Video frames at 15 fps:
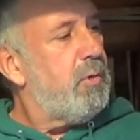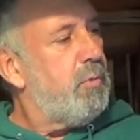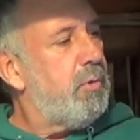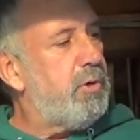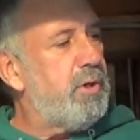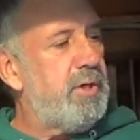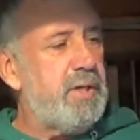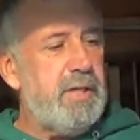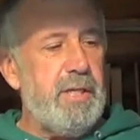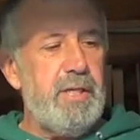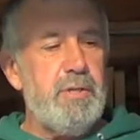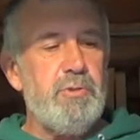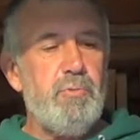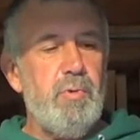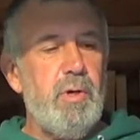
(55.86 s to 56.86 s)
We're going to get
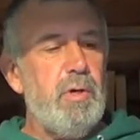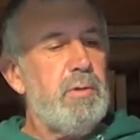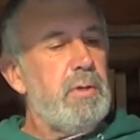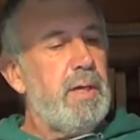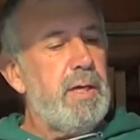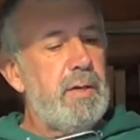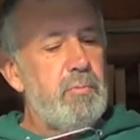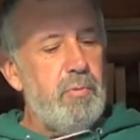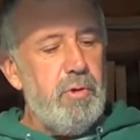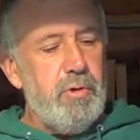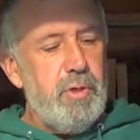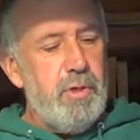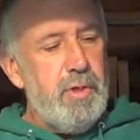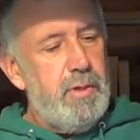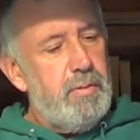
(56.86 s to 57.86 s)
a drill and we're
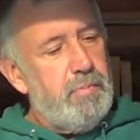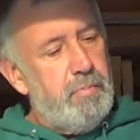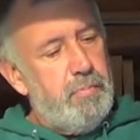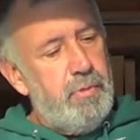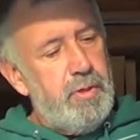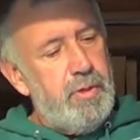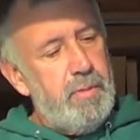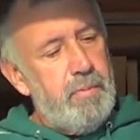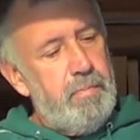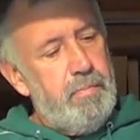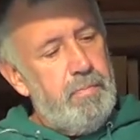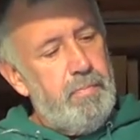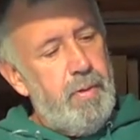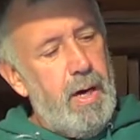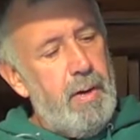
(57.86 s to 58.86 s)
going to put a
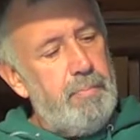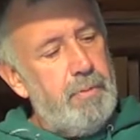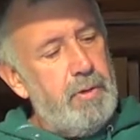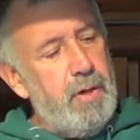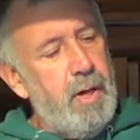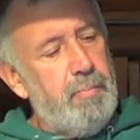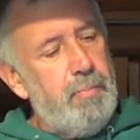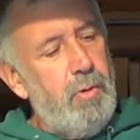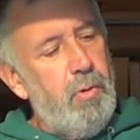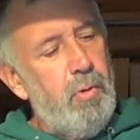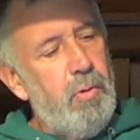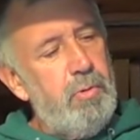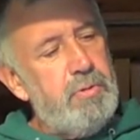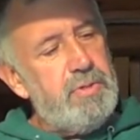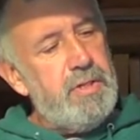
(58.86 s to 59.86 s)
pop a couple
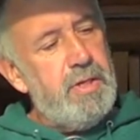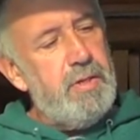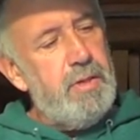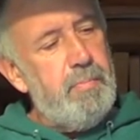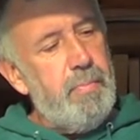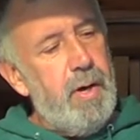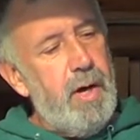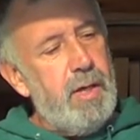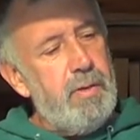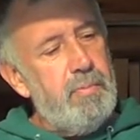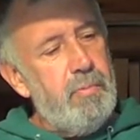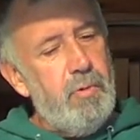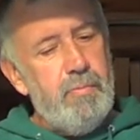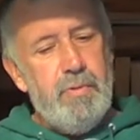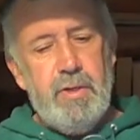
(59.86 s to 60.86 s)
holes in the
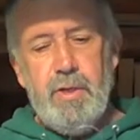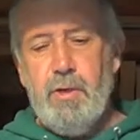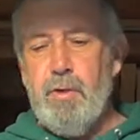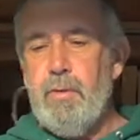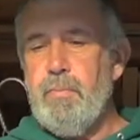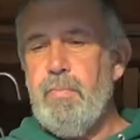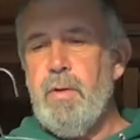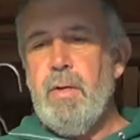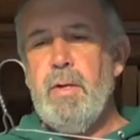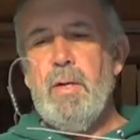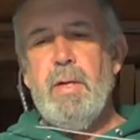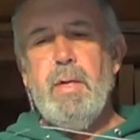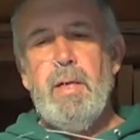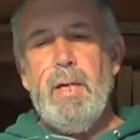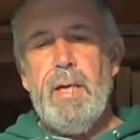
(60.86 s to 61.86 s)
bottom over here
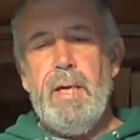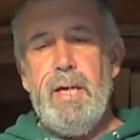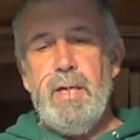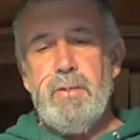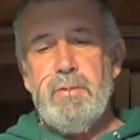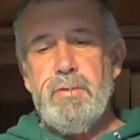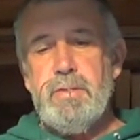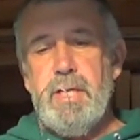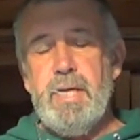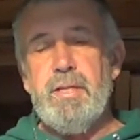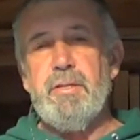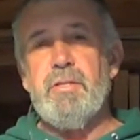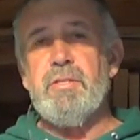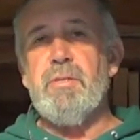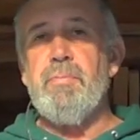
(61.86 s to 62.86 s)
and
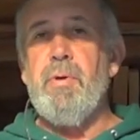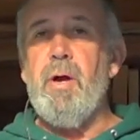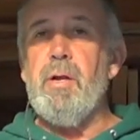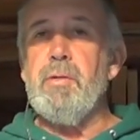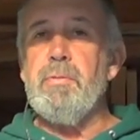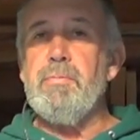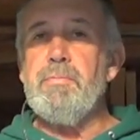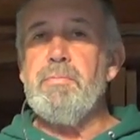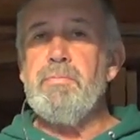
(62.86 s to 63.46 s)
take this apart.